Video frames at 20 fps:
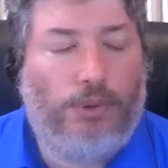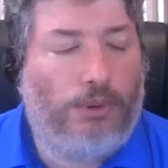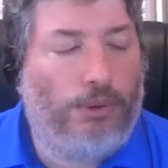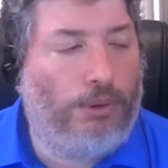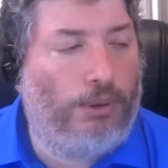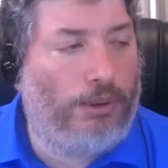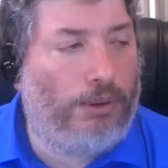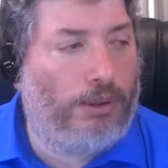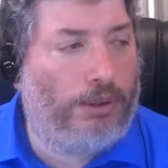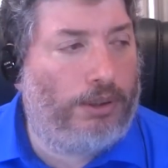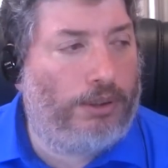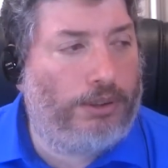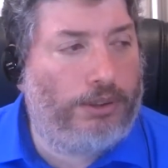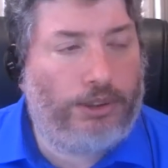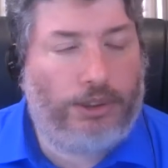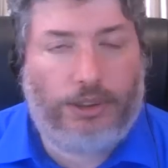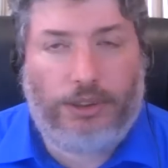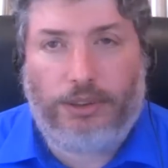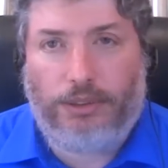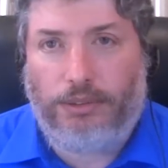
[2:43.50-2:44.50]
or
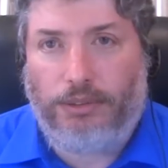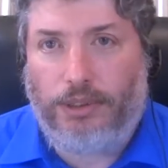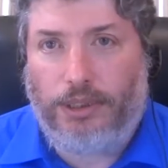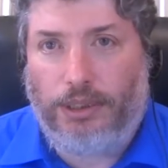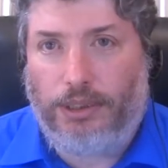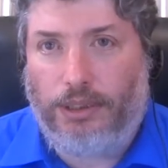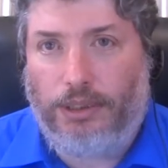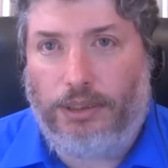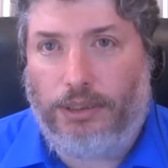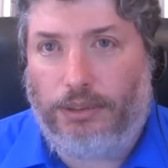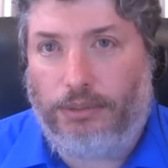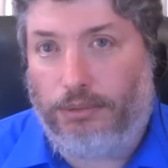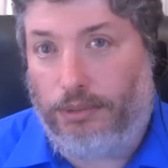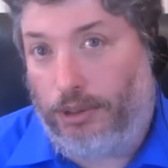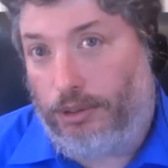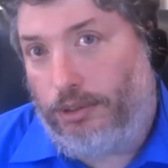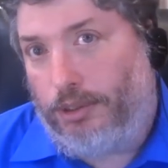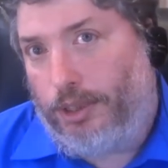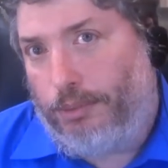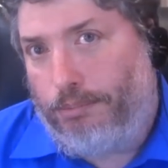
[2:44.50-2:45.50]

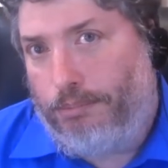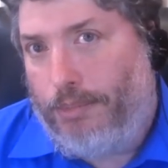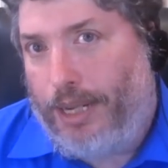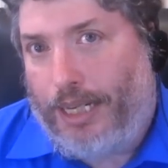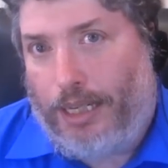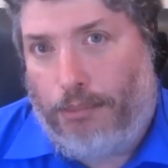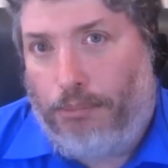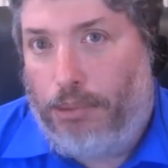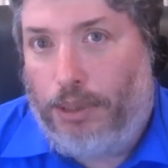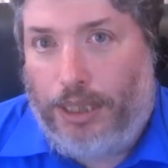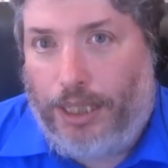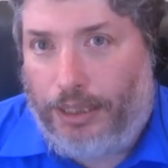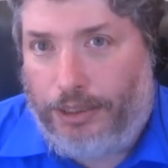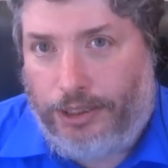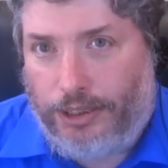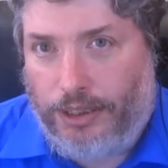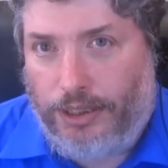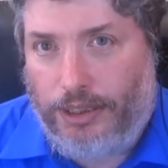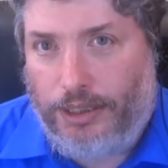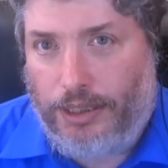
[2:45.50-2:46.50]
make a
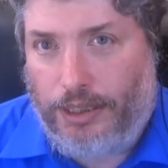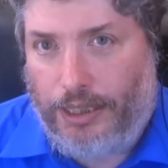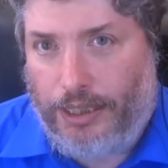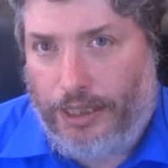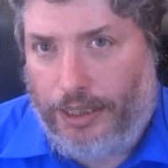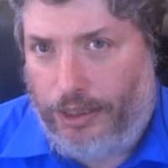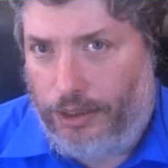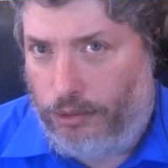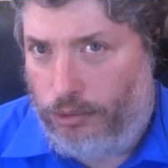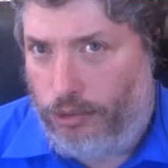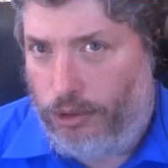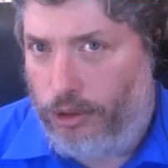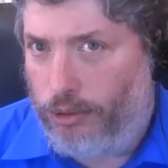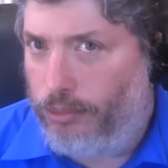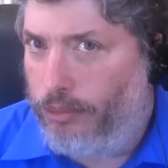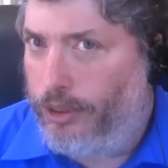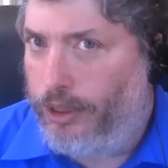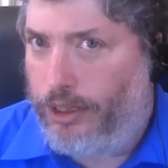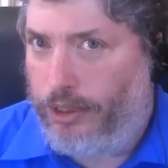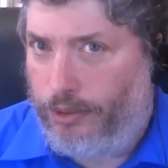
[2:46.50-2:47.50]
blessing in a
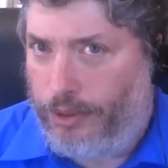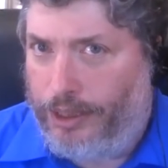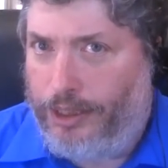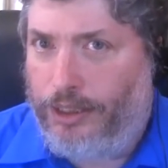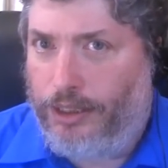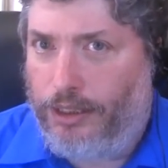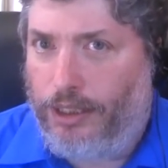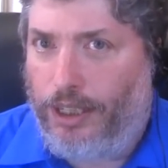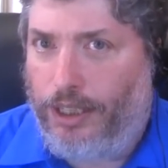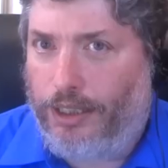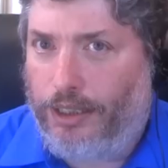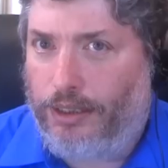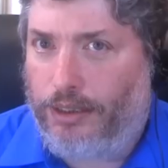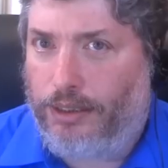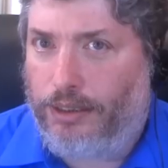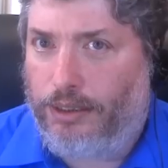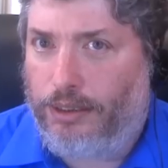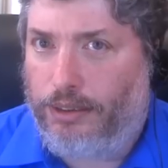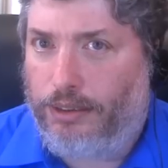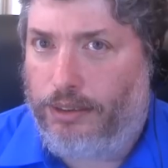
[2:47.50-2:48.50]
room where there is an idol.
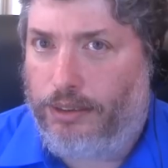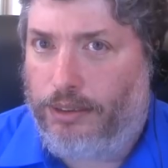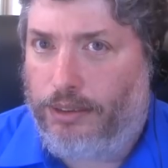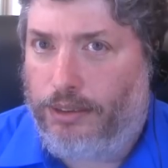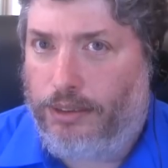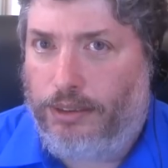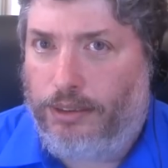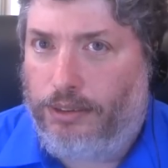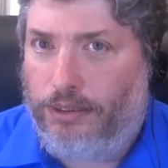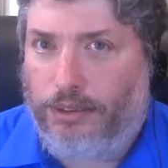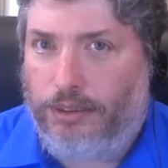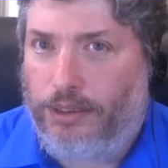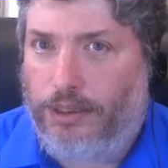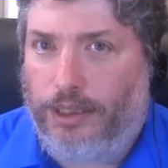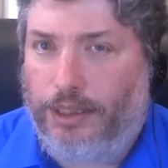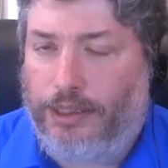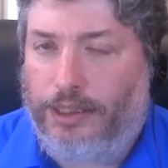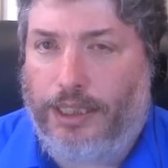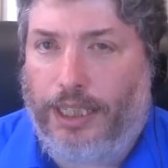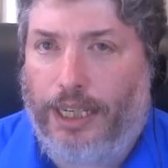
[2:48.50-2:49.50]

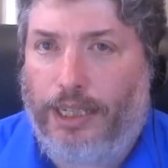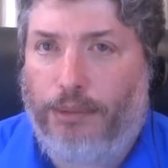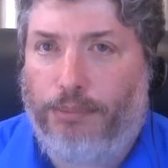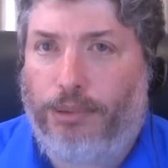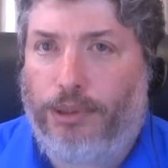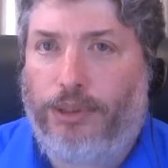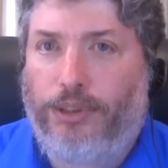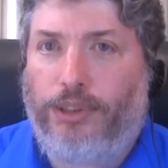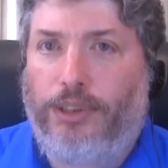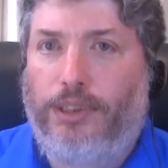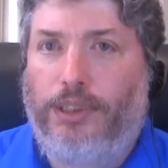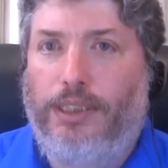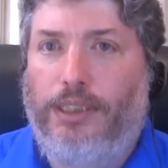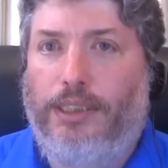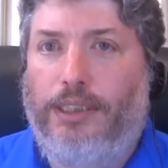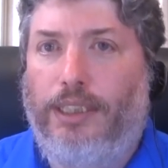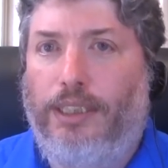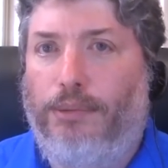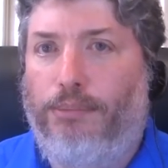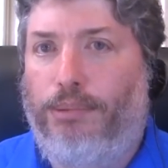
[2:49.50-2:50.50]
Let's say a person
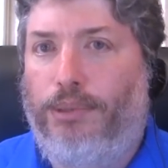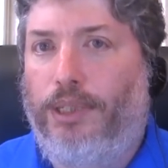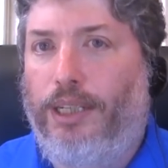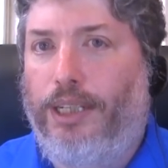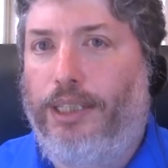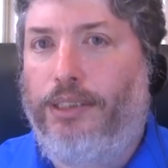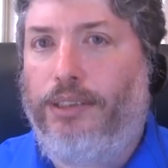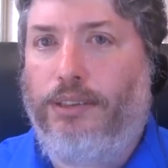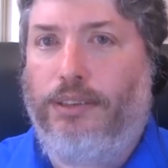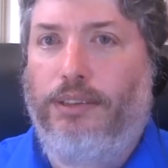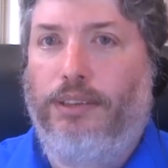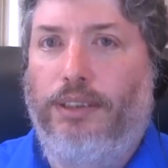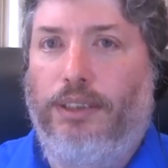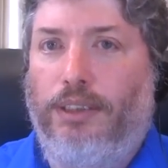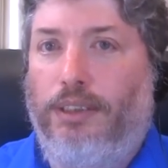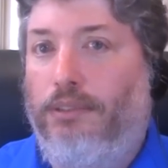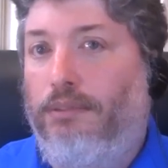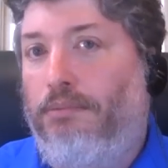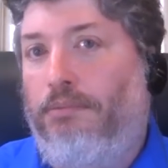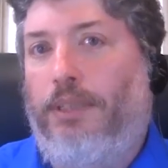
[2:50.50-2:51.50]
is in a place.
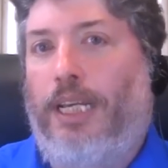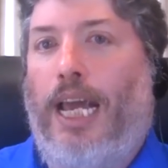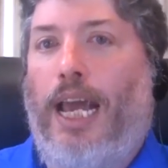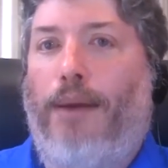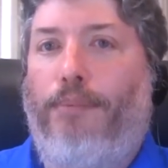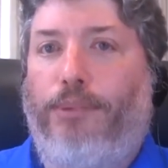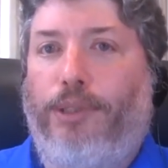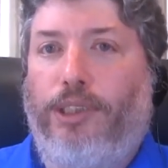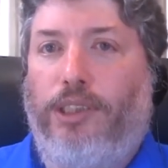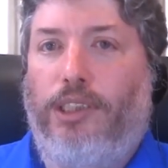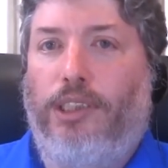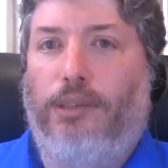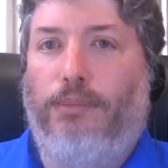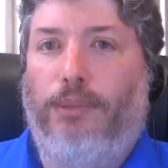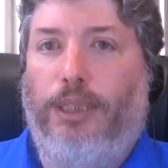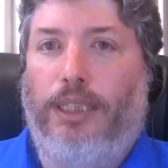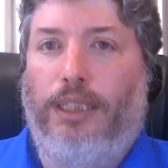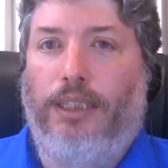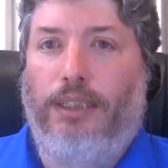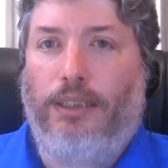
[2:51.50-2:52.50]
Happens to
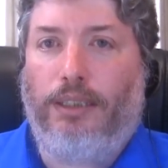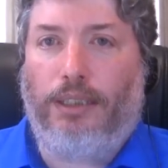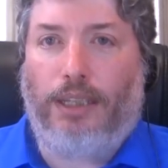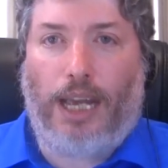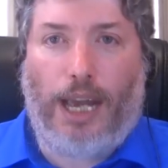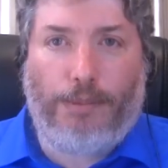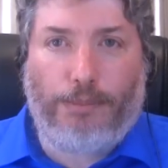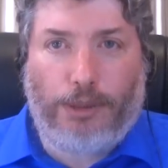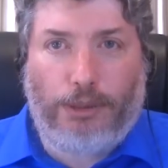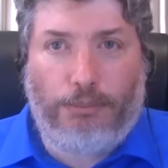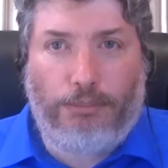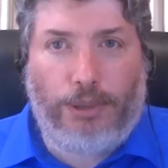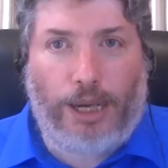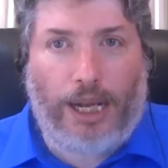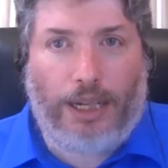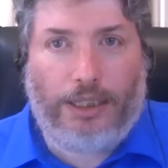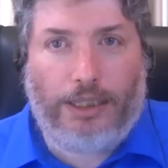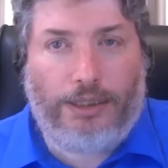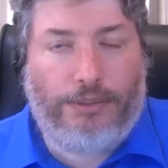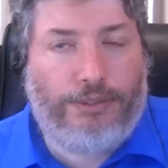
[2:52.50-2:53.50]
me. I'm in
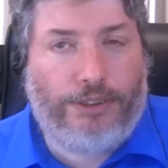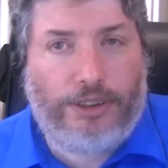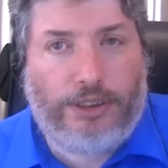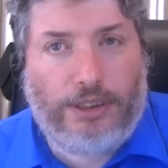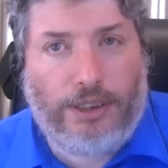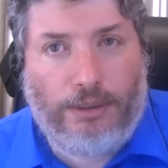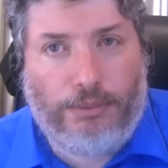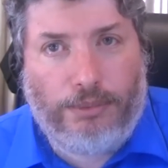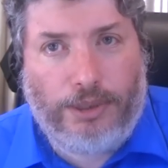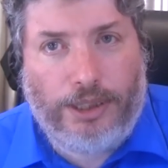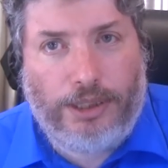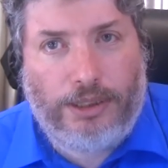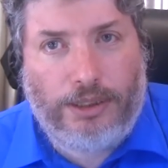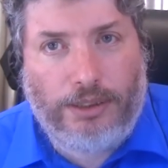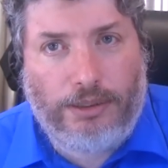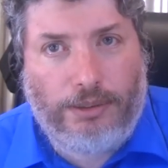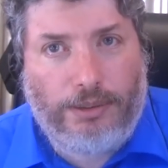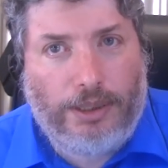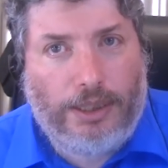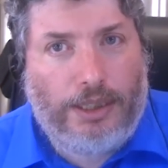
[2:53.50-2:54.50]
Bali for some
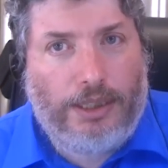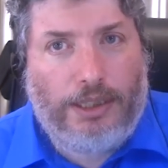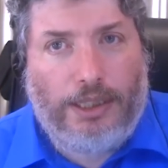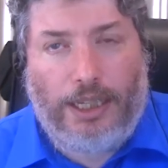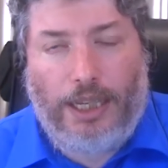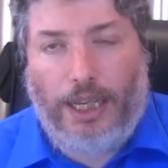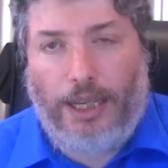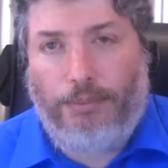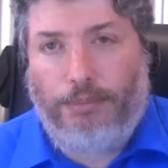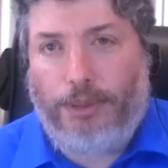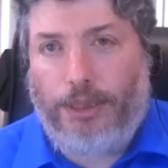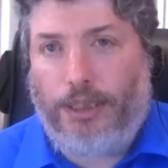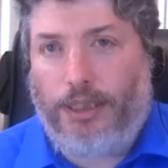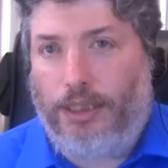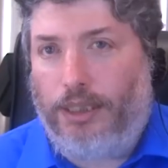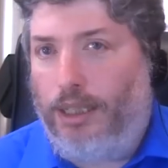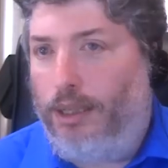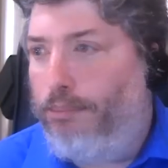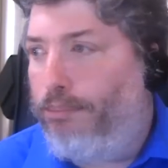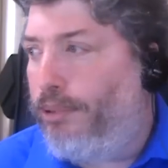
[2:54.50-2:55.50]
reason. I'm in
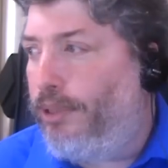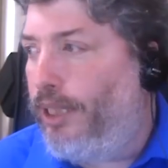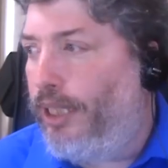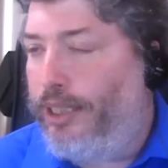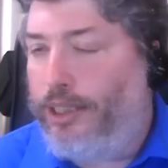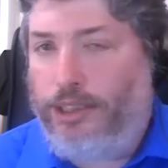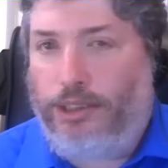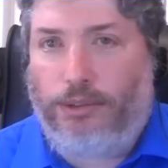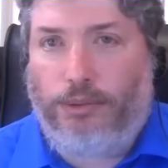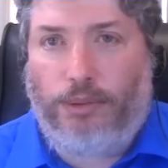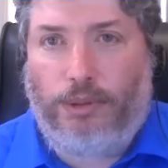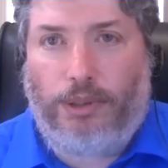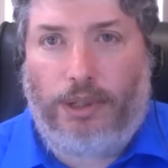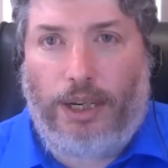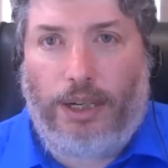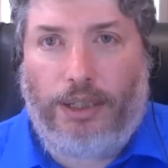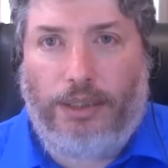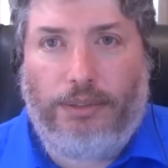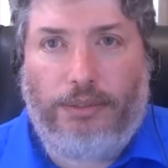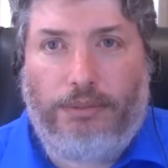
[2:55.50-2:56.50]
a place where
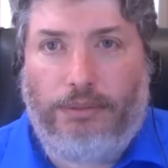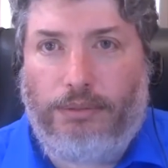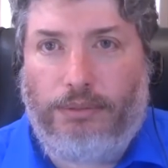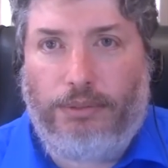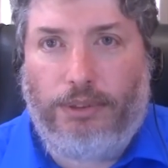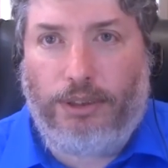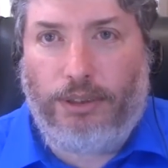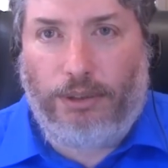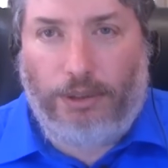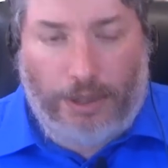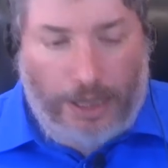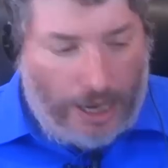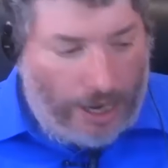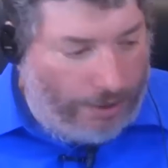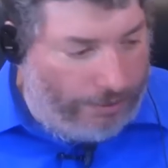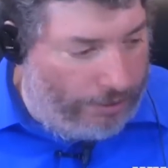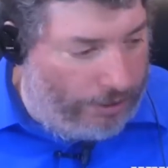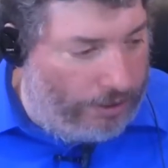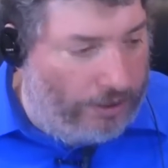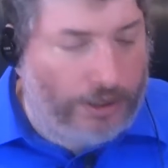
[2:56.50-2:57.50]
I
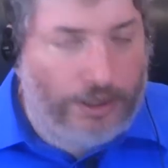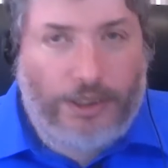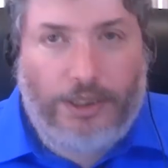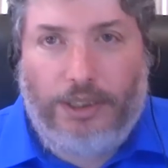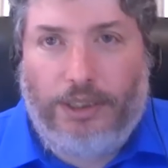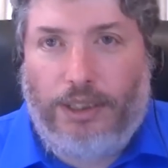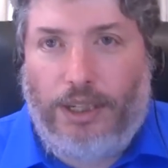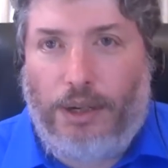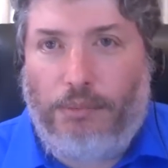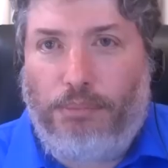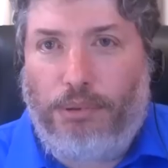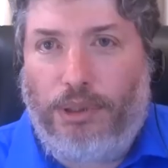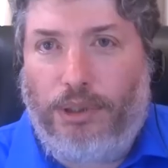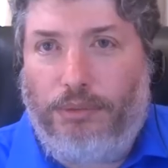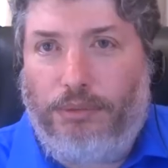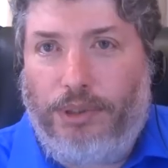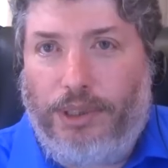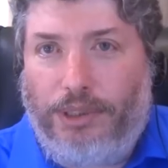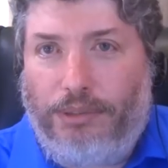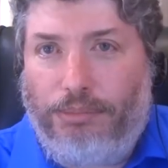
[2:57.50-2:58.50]

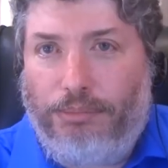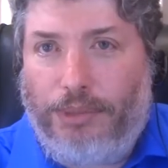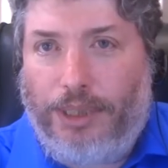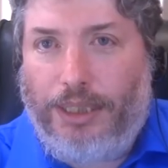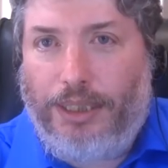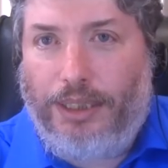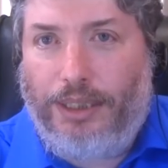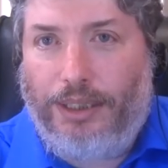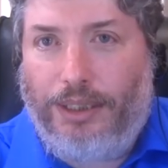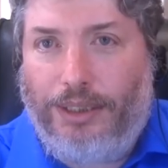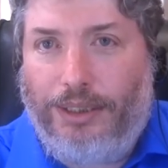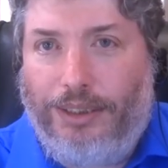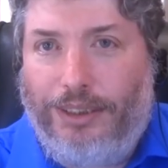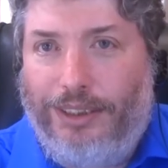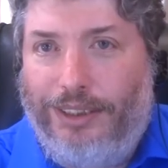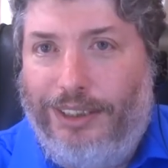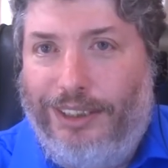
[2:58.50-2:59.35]
brought with me